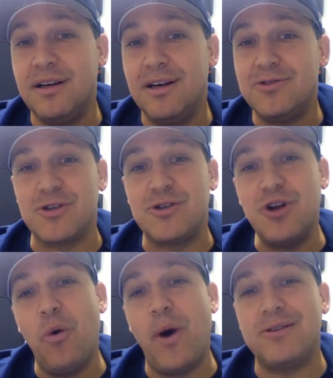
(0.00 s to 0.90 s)
Just
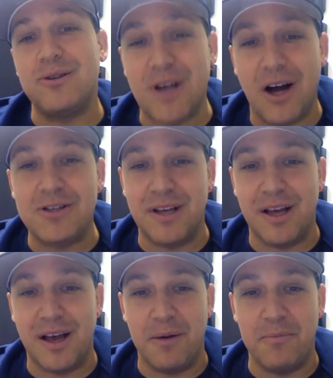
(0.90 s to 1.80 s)
know when to touch
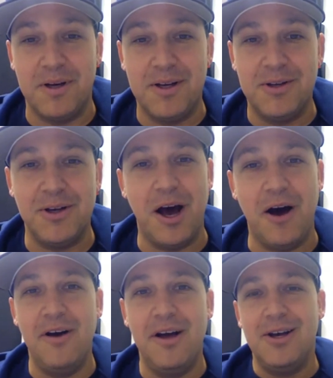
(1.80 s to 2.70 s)
them, you
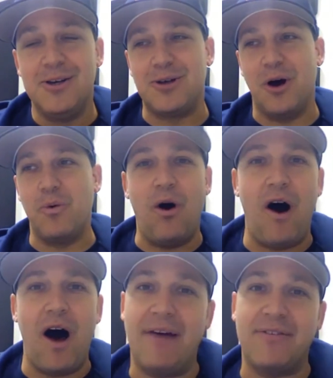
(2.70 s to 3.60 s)
know? So we don't
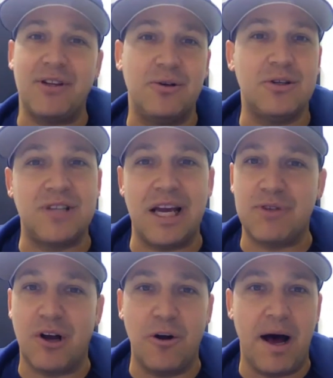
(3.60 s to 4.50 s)
all have to do the same
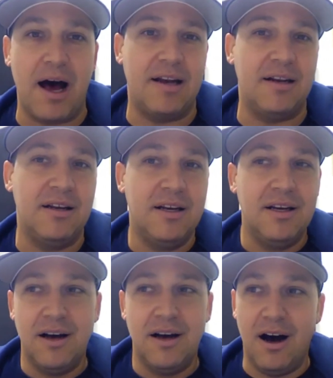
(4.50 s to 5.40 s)
turbine
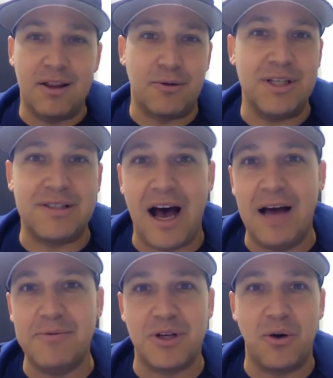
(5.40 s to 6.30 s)
3
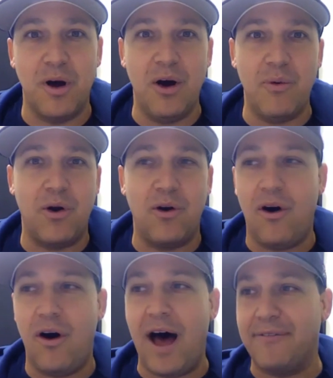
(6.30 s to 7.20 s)
times in a row. We don't
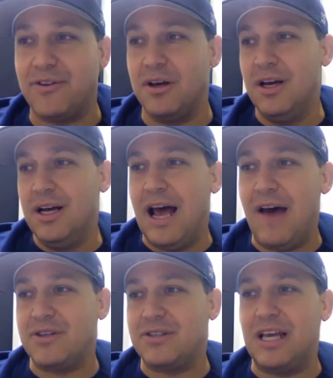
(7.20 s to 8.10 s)
all have to have
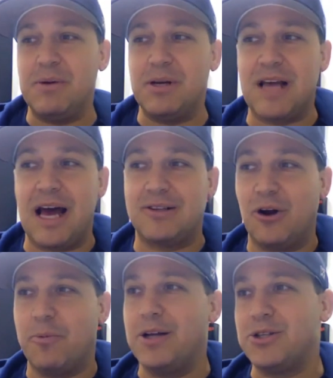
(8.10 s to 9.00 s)
the same exact
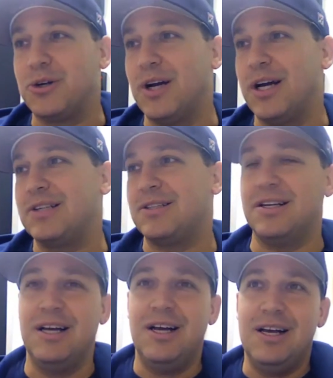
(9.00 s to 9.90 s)
turbine tricks, and
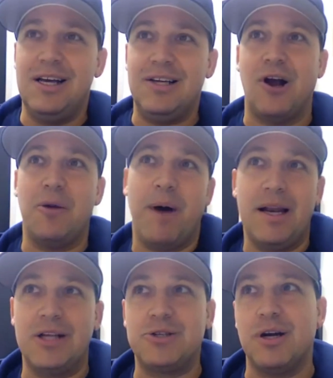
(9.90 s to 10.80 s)
he turbined
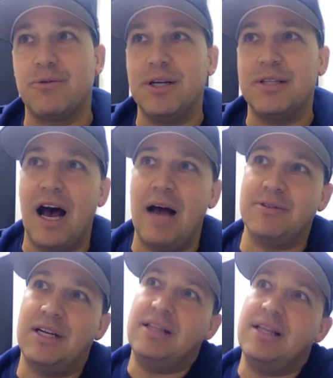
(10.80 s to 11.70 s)
that trick 3 times and
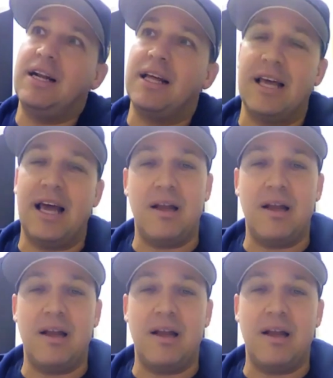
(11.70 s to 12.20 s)
then he did it again.